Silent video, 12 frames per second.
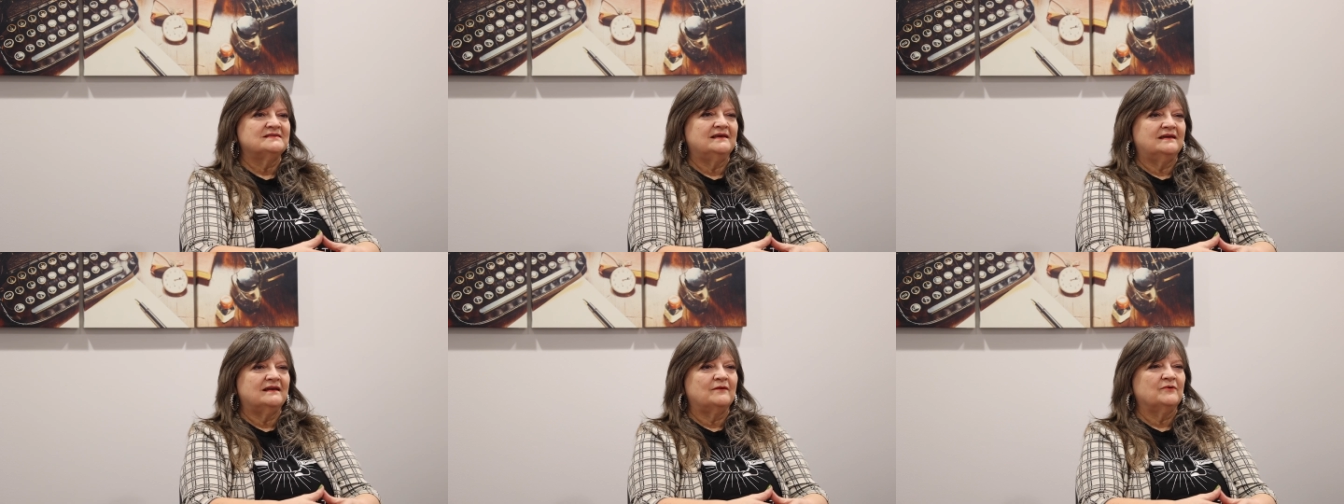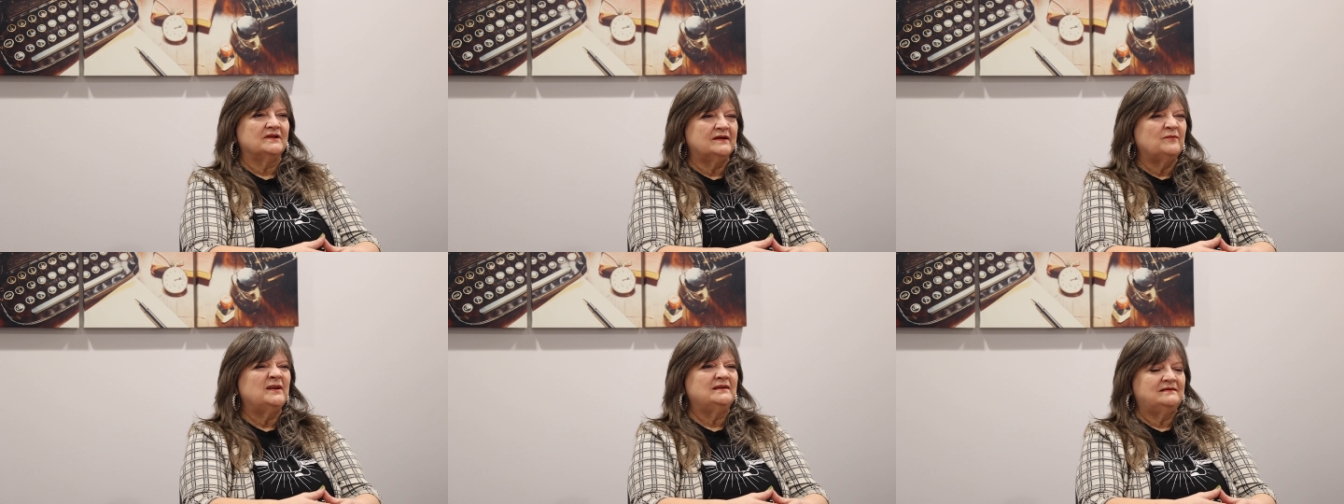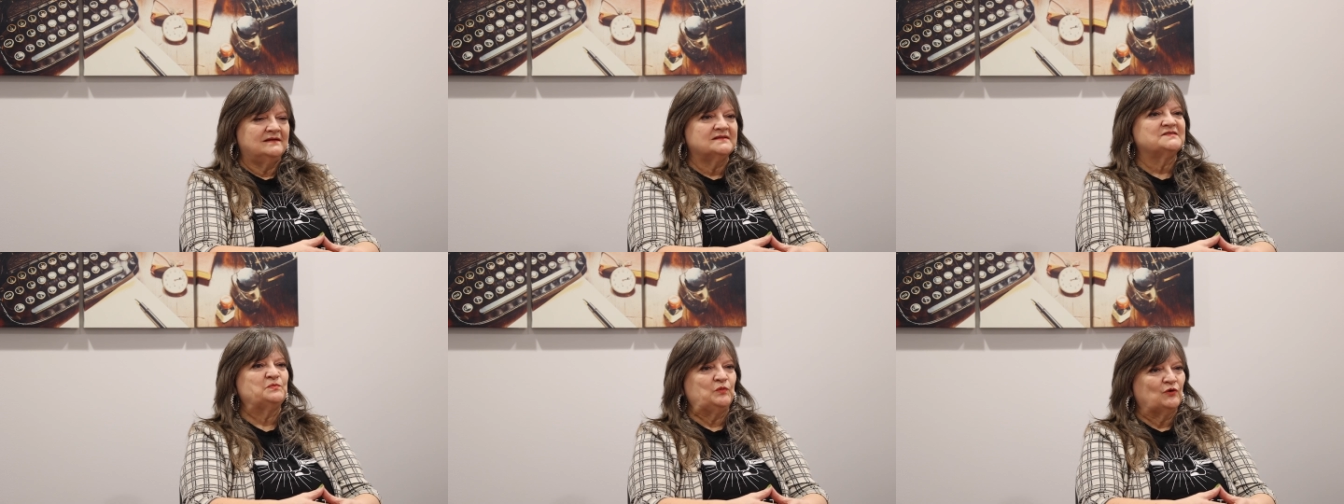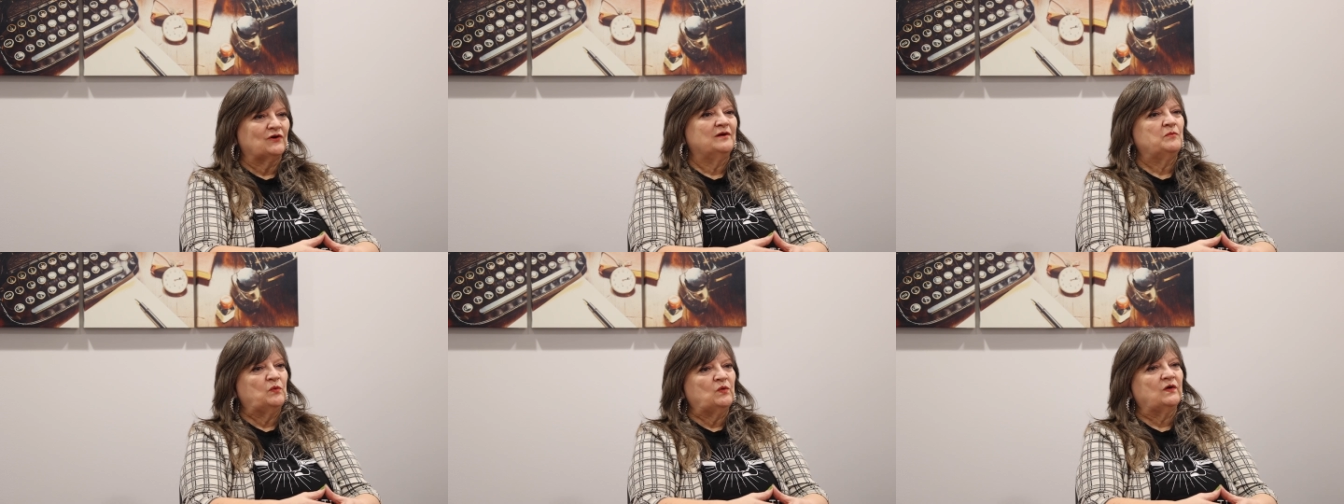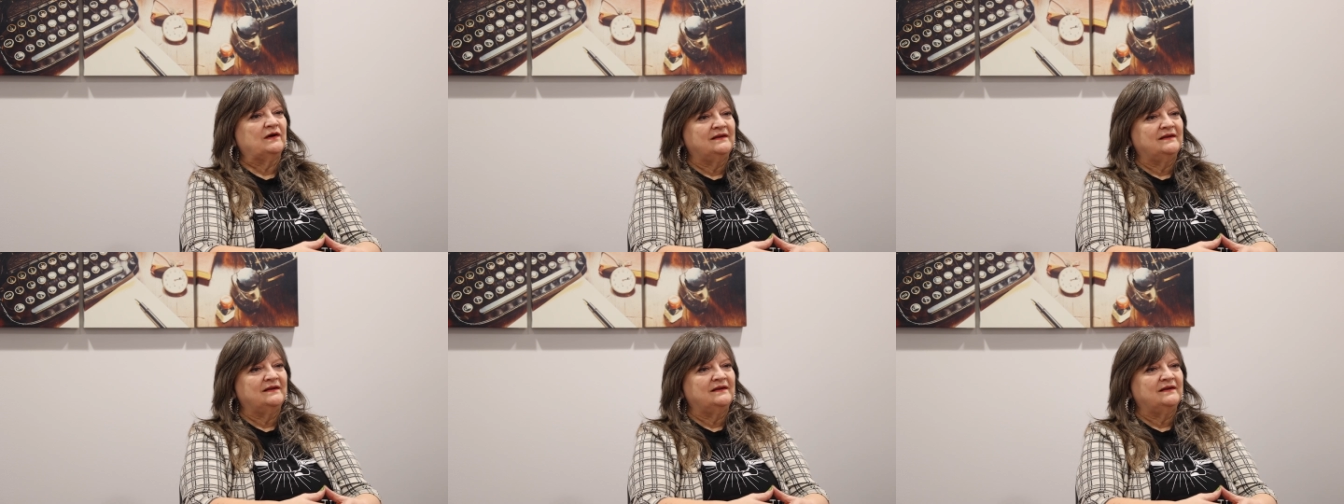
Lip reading: then I really wanted to explore it more,